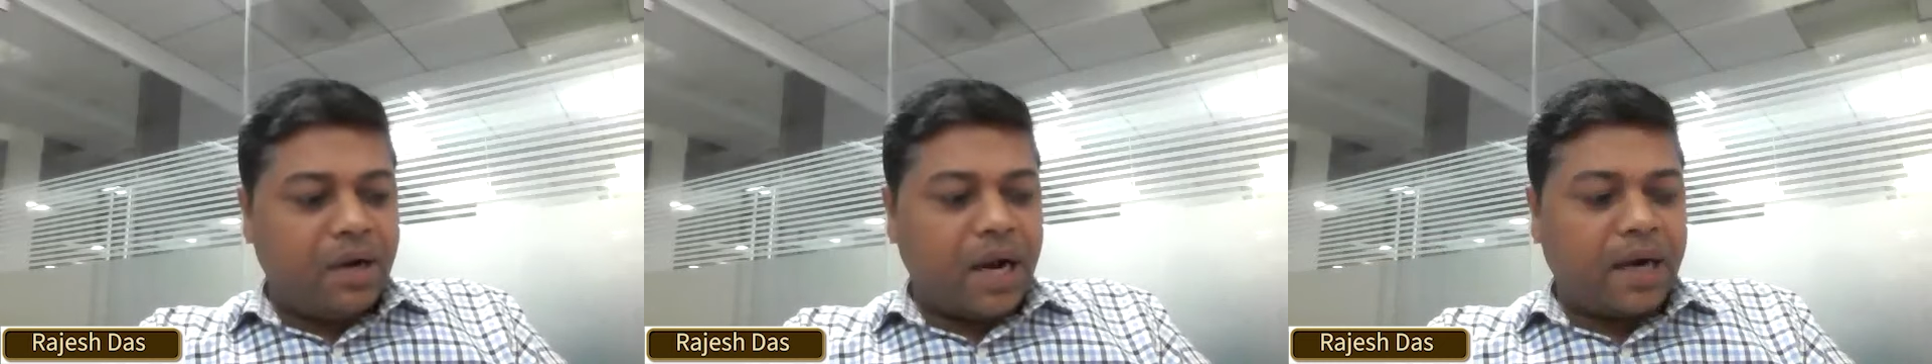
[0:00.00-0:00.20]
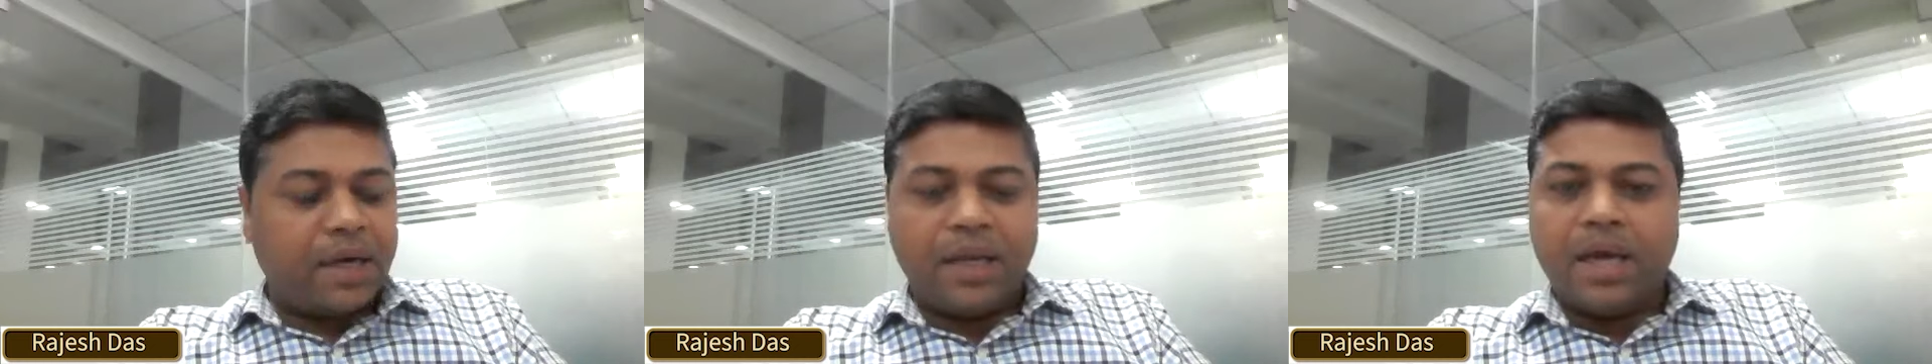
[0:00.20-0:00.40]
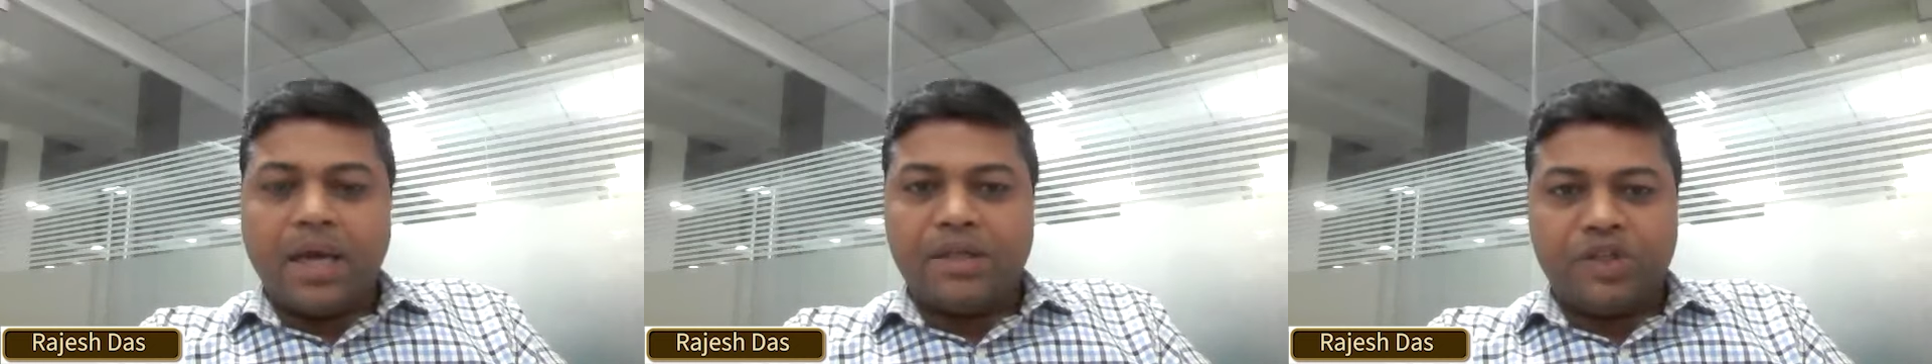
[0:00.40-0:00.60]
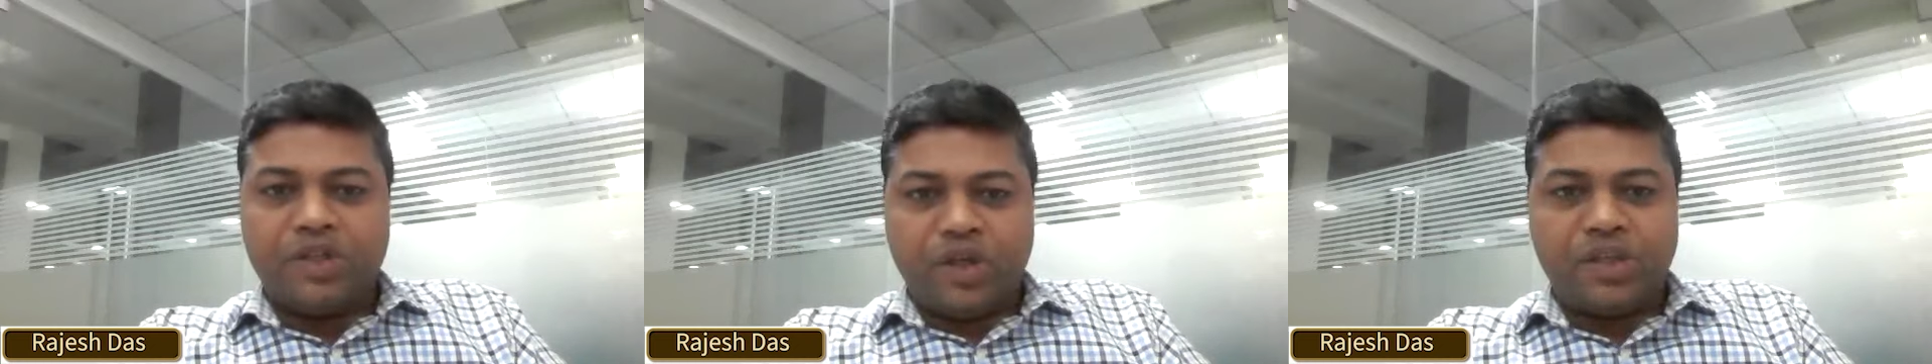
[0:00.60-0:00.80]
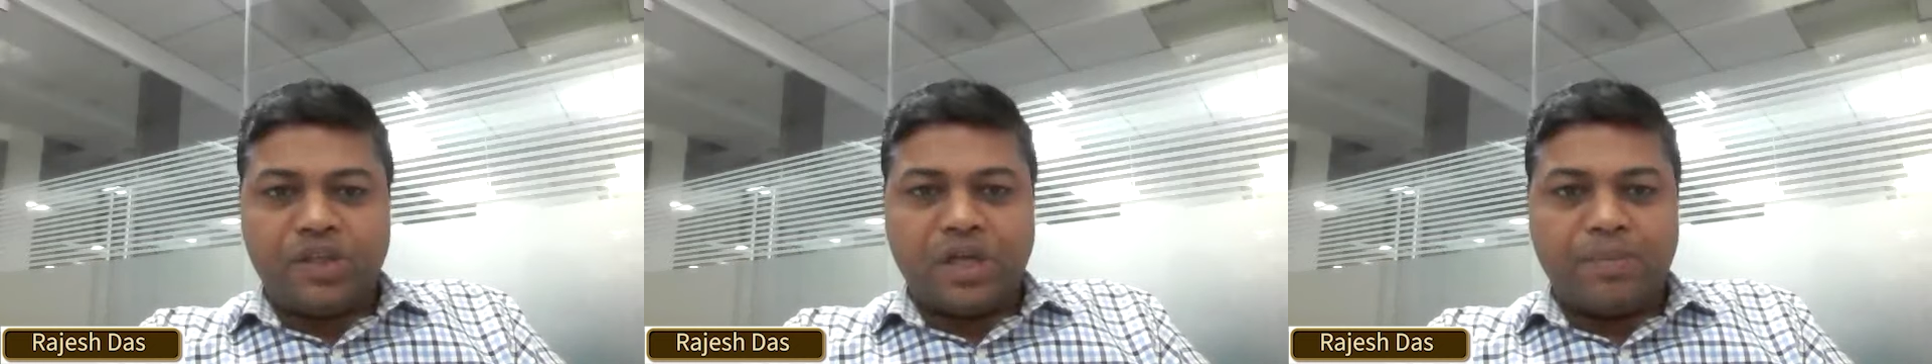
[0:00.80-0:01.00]
or acting as a
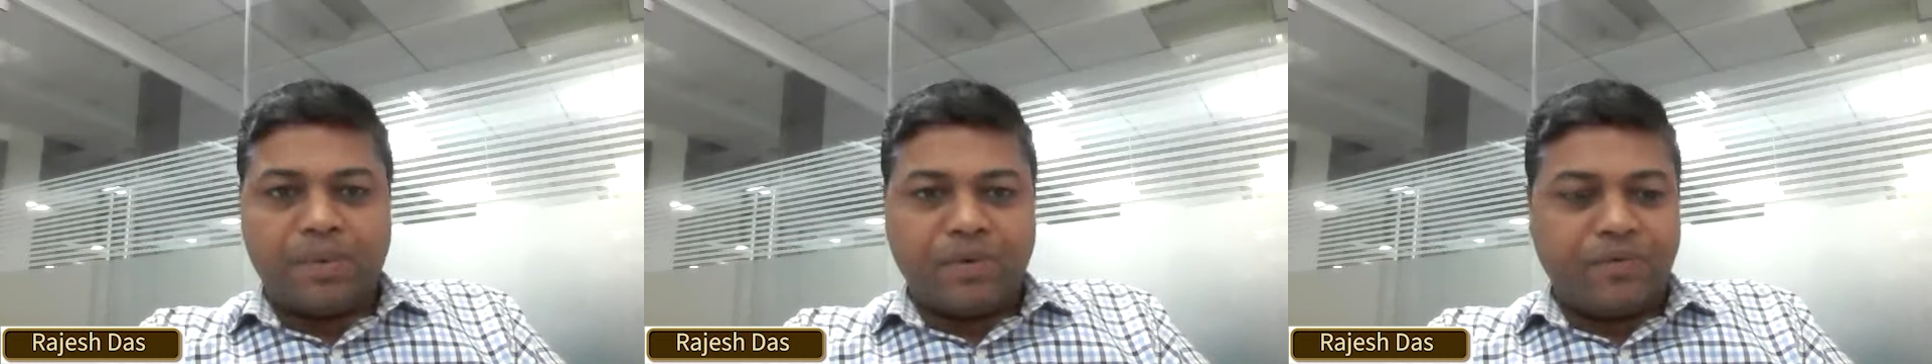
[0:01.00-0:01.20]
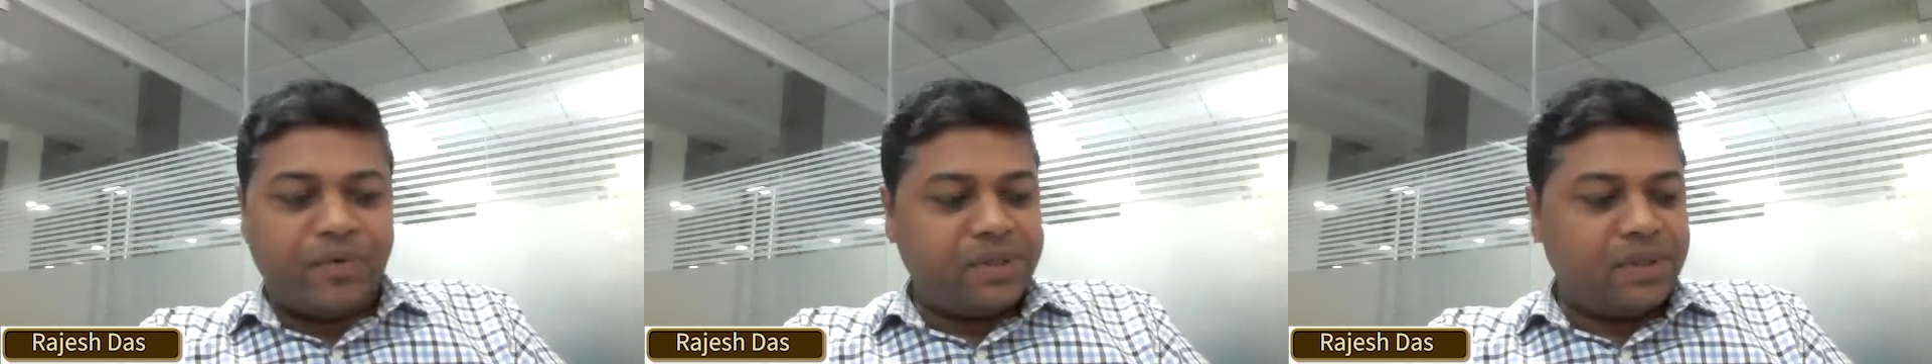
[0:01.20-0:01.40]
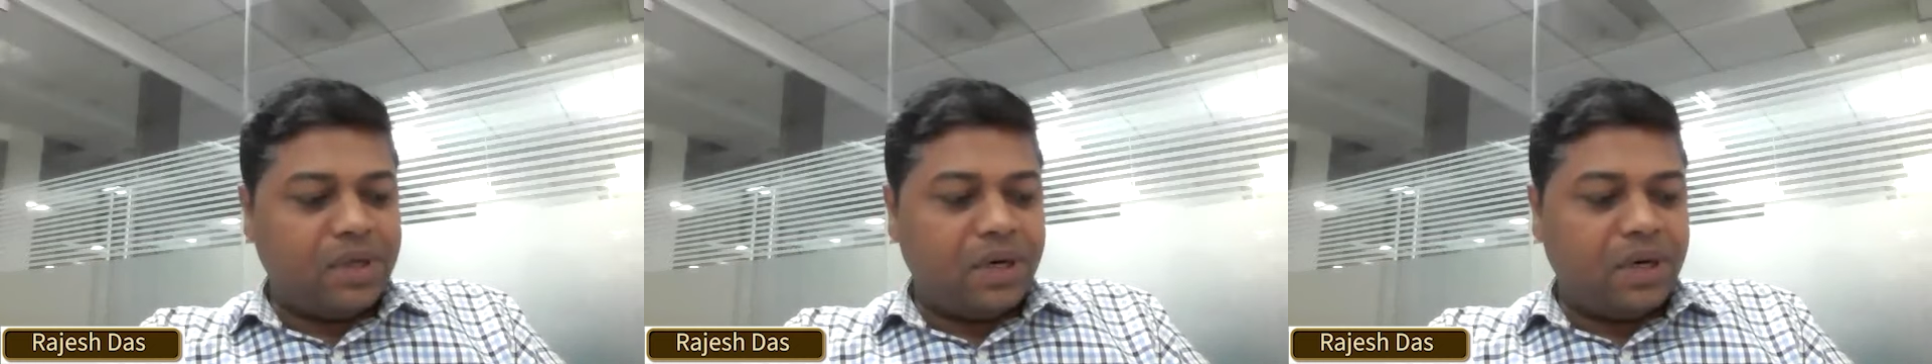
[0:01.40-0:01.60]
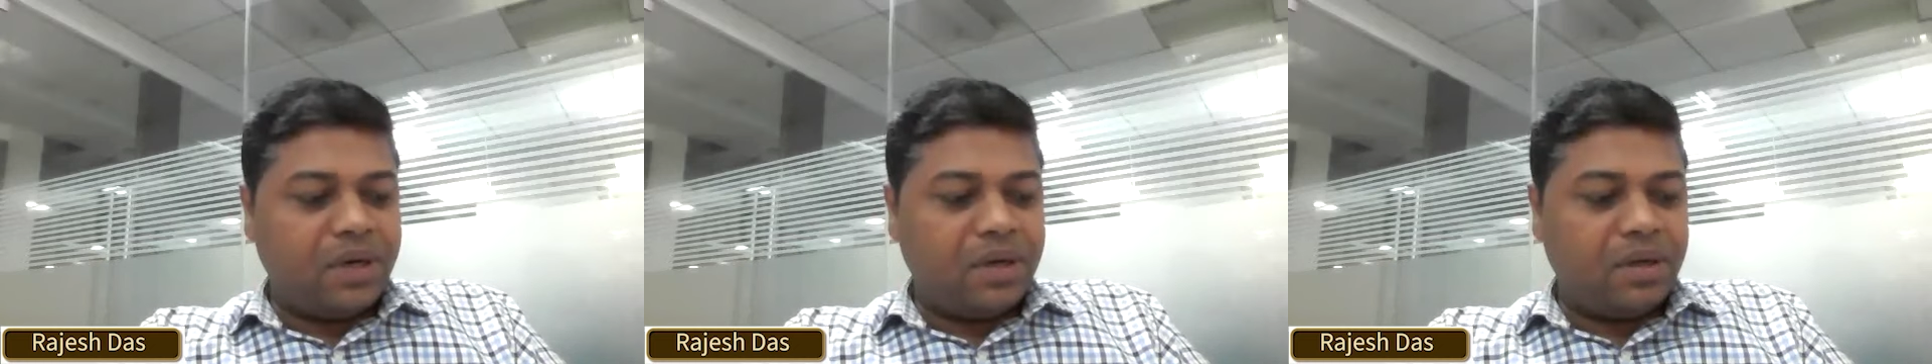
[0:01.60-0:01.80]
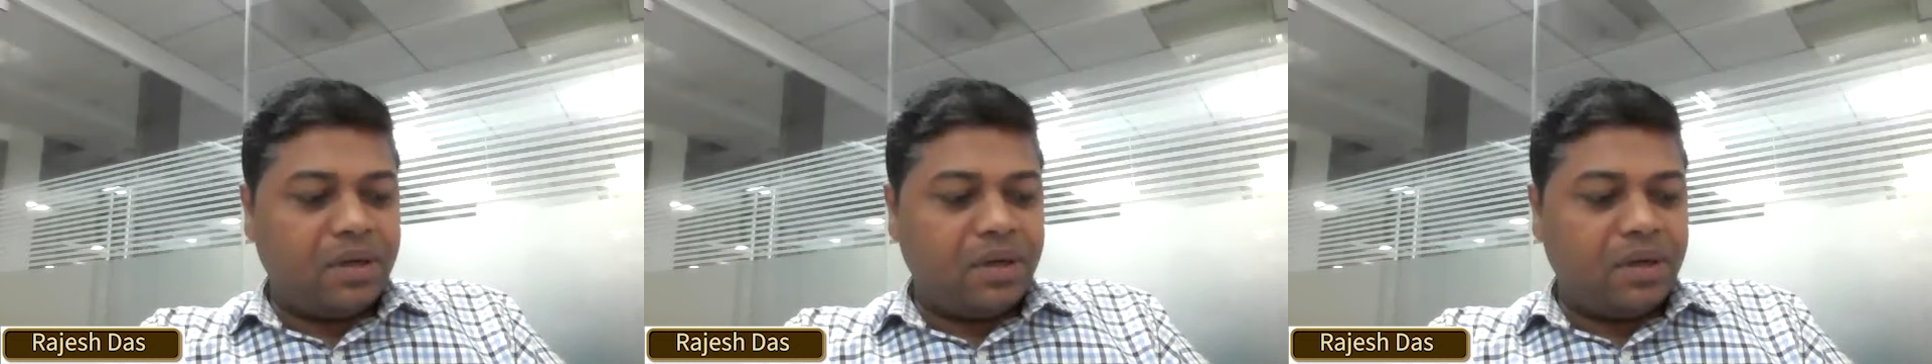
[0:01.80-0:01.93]
CSR professional,